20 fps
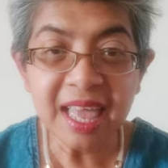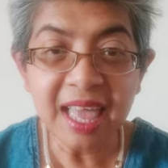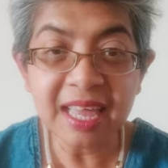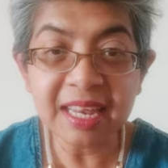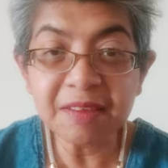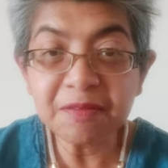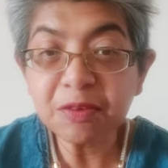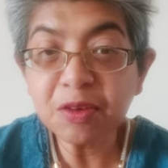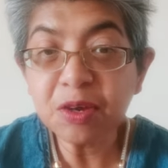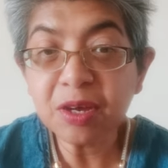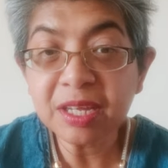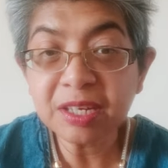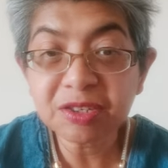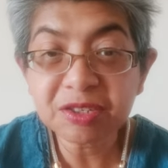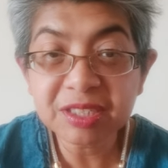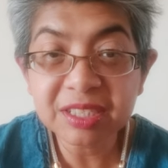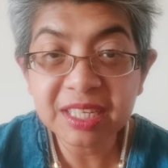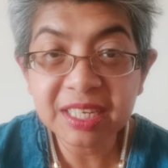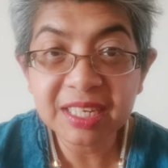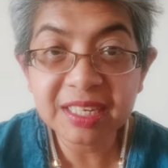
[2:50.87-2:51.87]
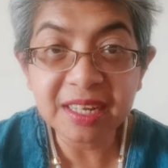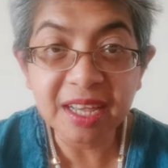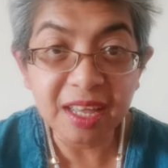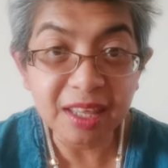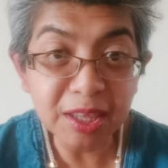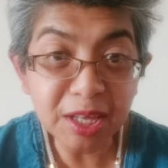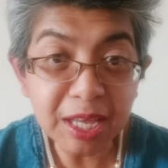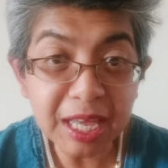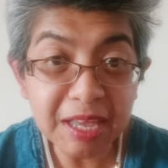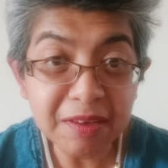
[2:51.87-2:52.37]
and if you're interested in
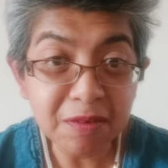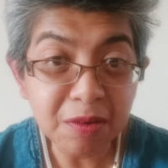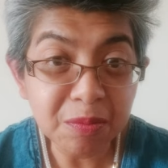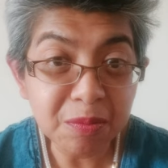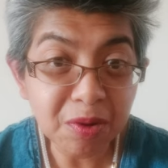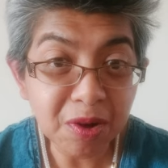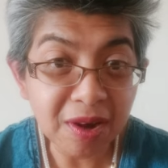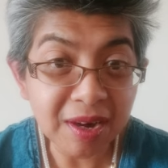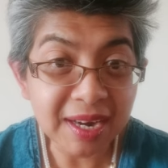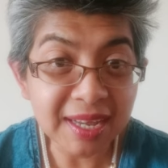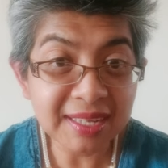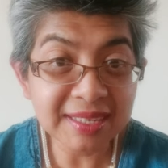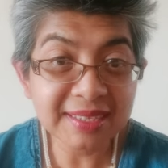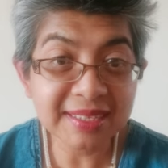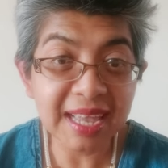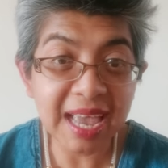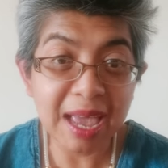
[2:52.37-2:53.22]
other Avon products,